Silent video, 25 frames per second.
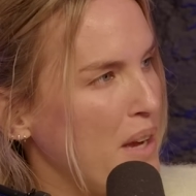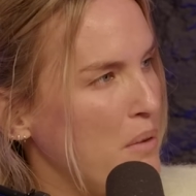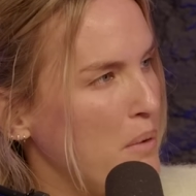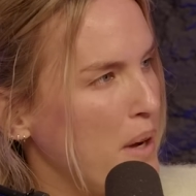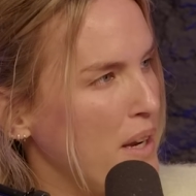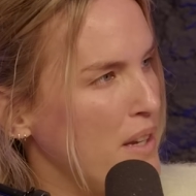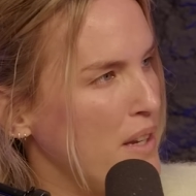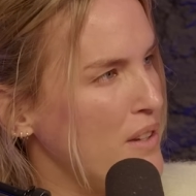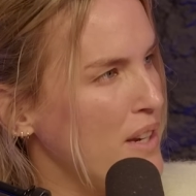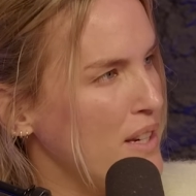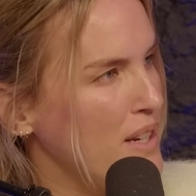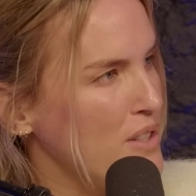
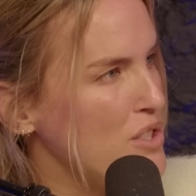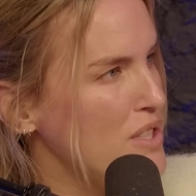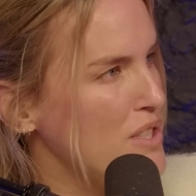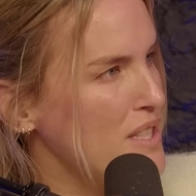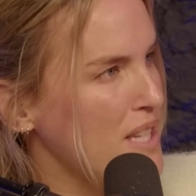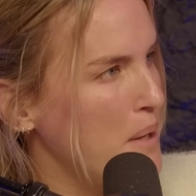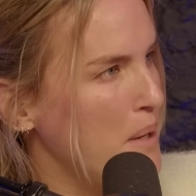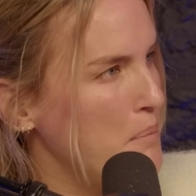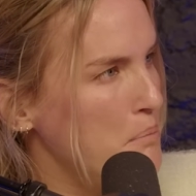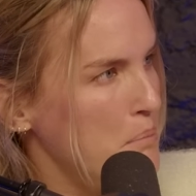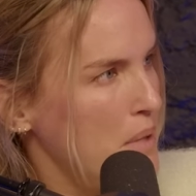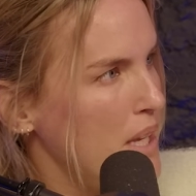Why don't you guys just
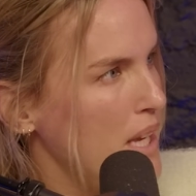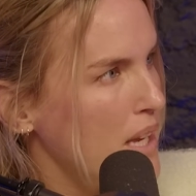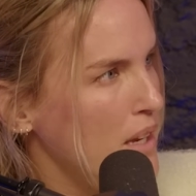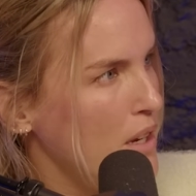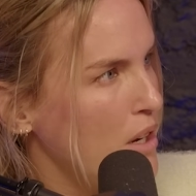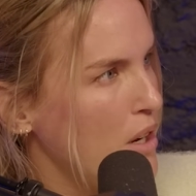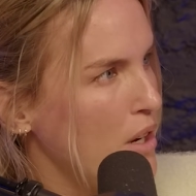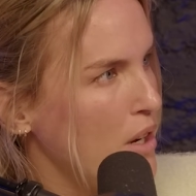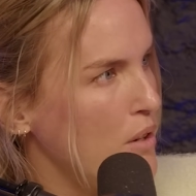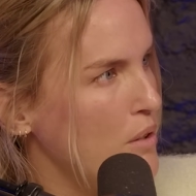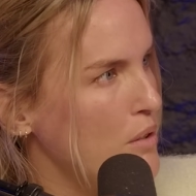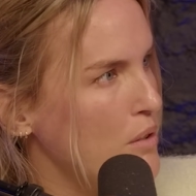like meet and
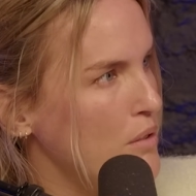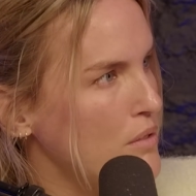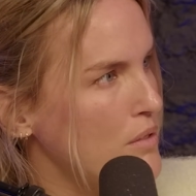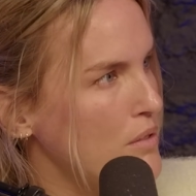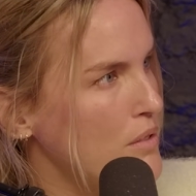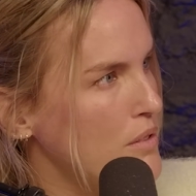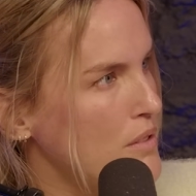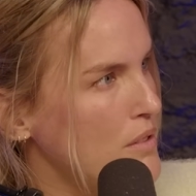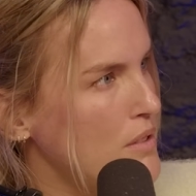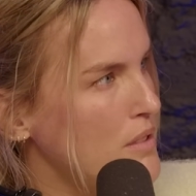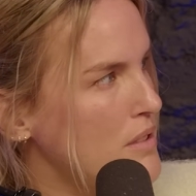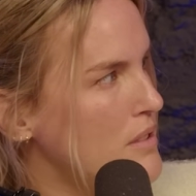go
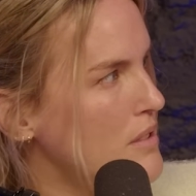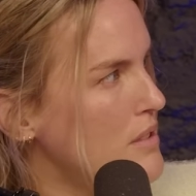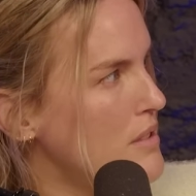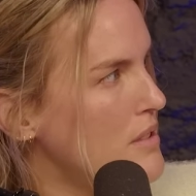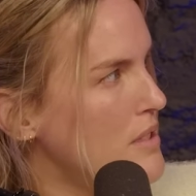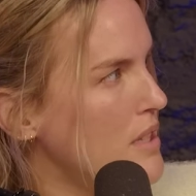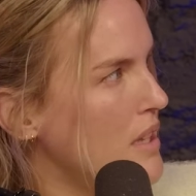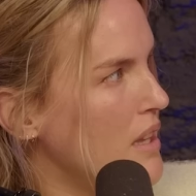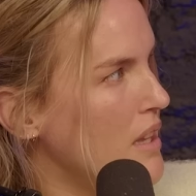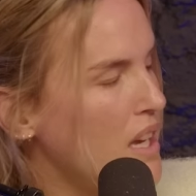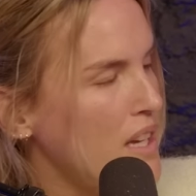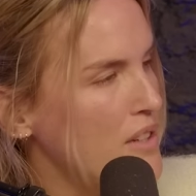
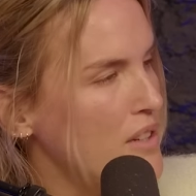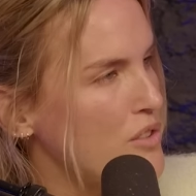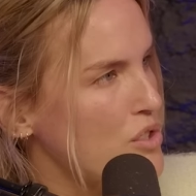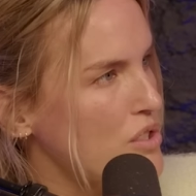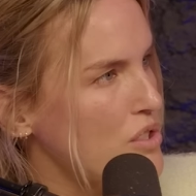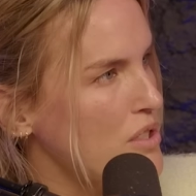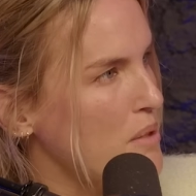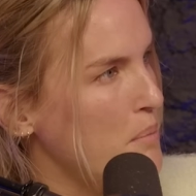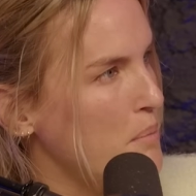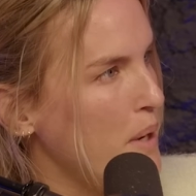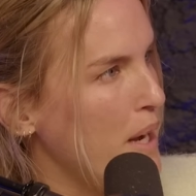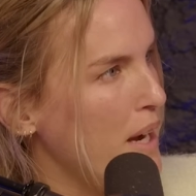to lunch
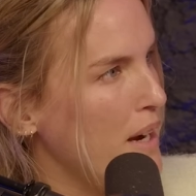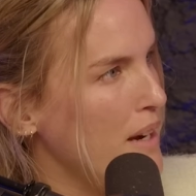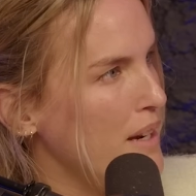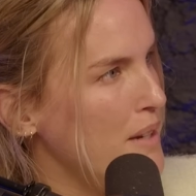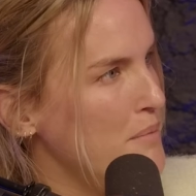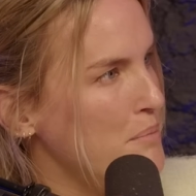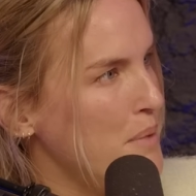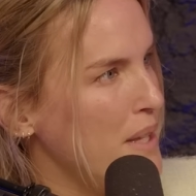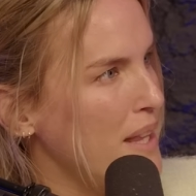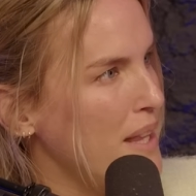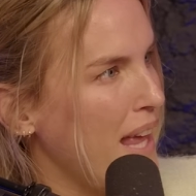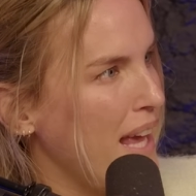somewhere
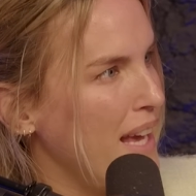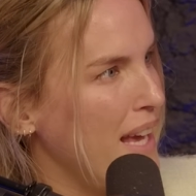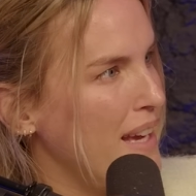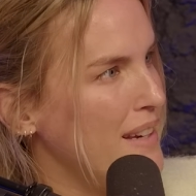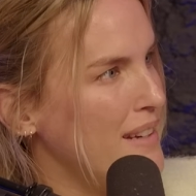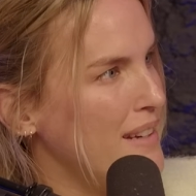and be yeah, like, "Are you